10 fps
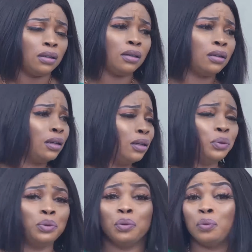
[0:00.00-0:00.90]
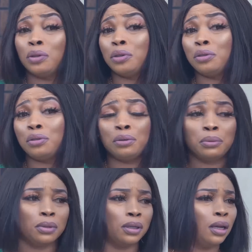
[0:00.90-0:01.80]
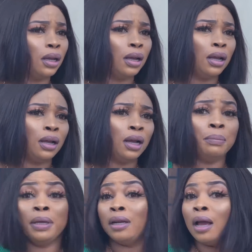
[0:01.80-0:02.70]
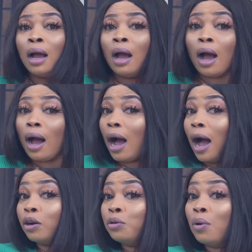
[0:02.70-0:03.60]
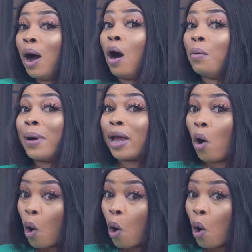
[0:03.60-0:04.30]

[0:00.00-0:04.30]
I don't know what to do. I mean, I don't know how my